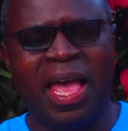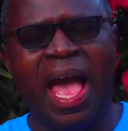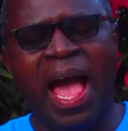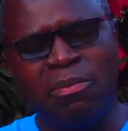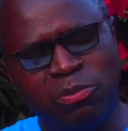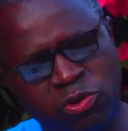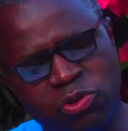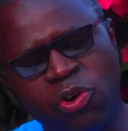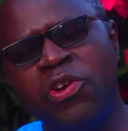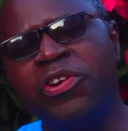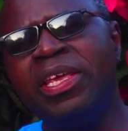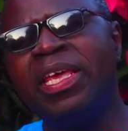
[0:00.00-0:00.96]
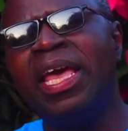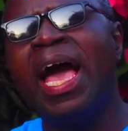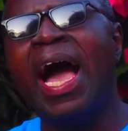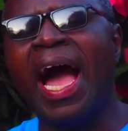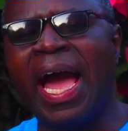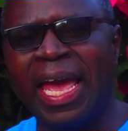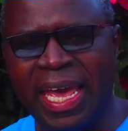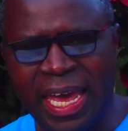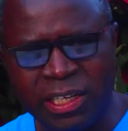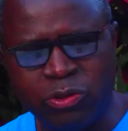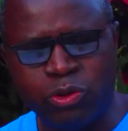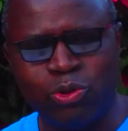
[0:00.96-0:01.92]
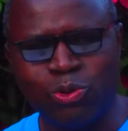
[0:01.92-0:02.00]
I'm sorry I
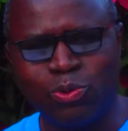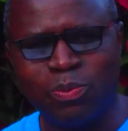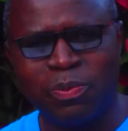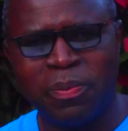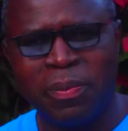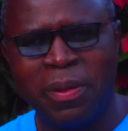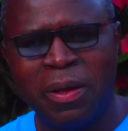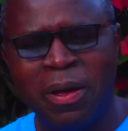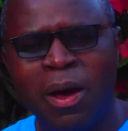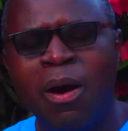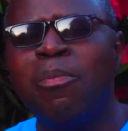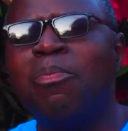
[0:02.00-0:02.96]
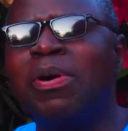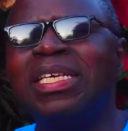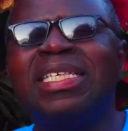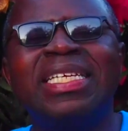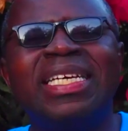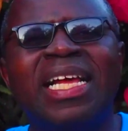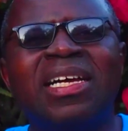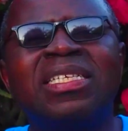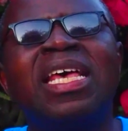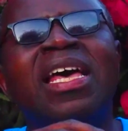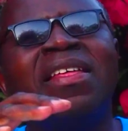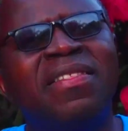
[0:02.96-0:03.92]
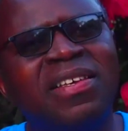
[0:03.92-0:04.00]
hurt you. Boys and girls,
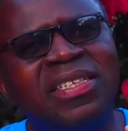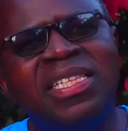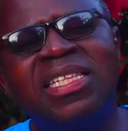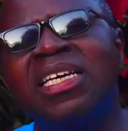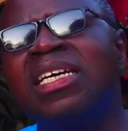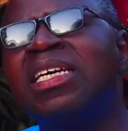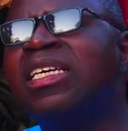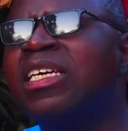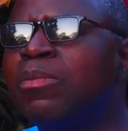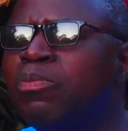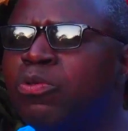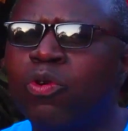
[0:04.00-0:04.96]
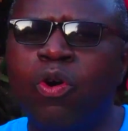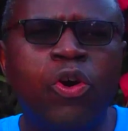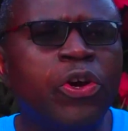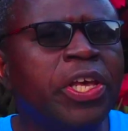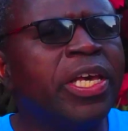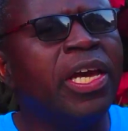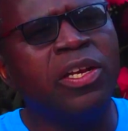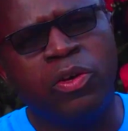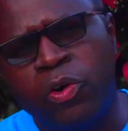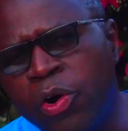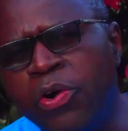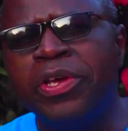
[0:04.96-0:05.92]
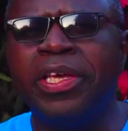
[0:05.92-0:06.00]
this thing keeps going and
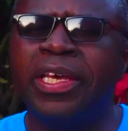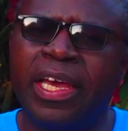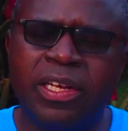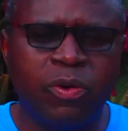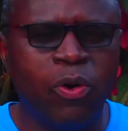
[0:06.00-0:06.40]
going and